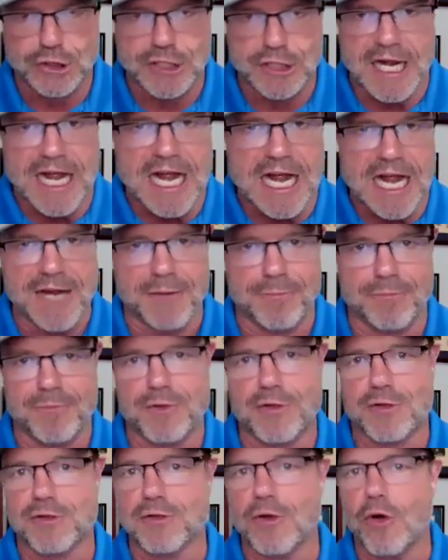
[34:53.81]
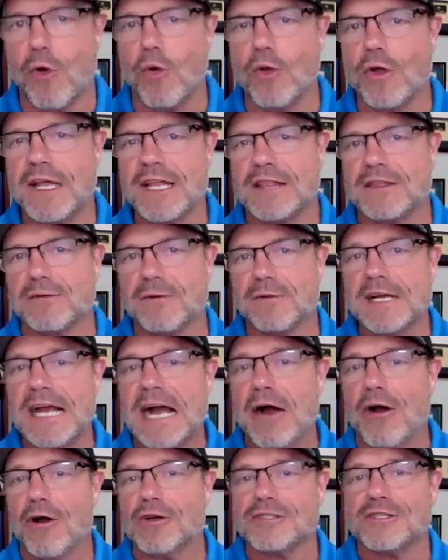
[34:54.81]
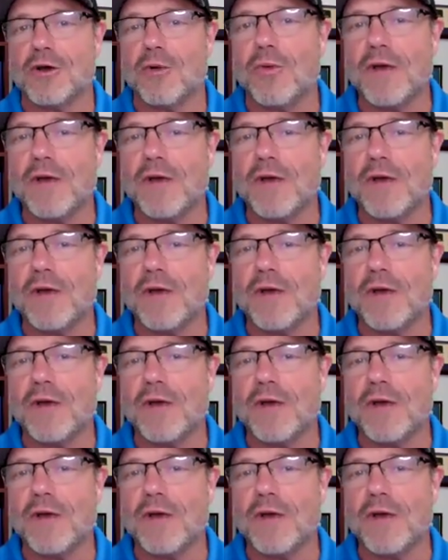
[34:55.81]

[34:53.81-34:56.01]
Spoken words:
time. Only 3 hours a